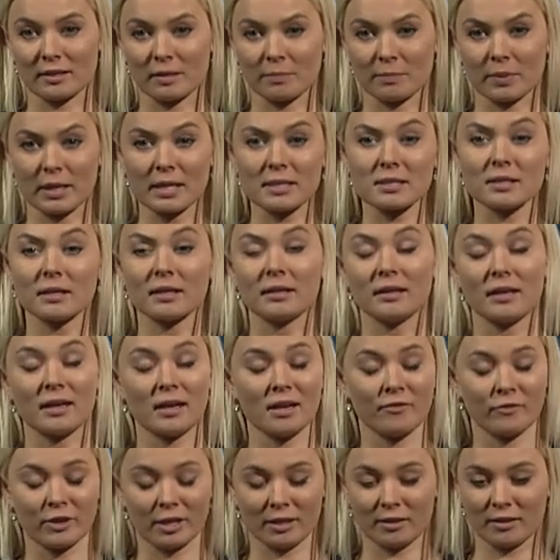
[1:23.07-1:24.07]
Basically
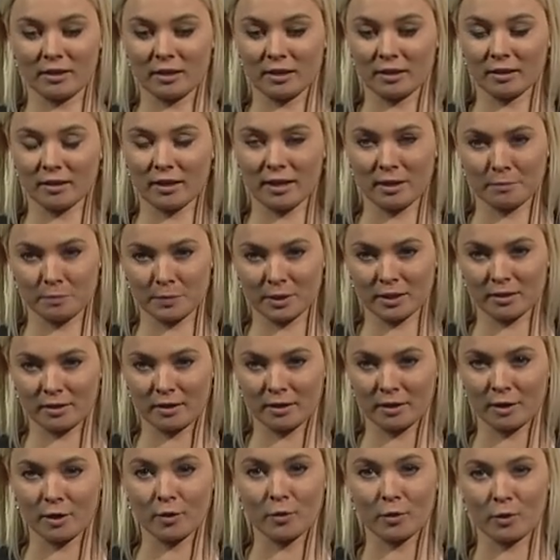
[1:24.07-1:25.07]
everything can be
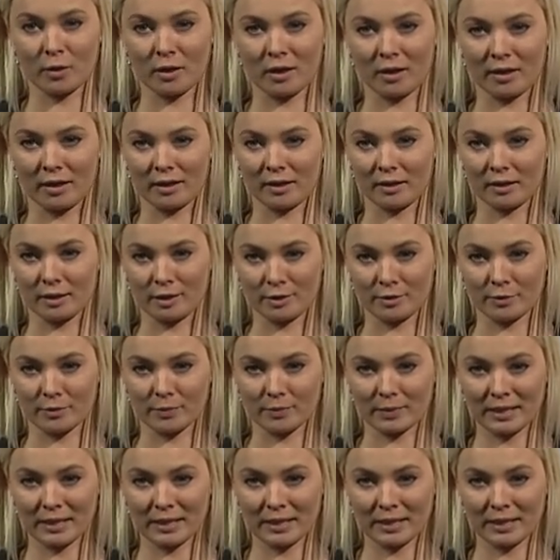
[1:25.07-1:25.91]
done online here.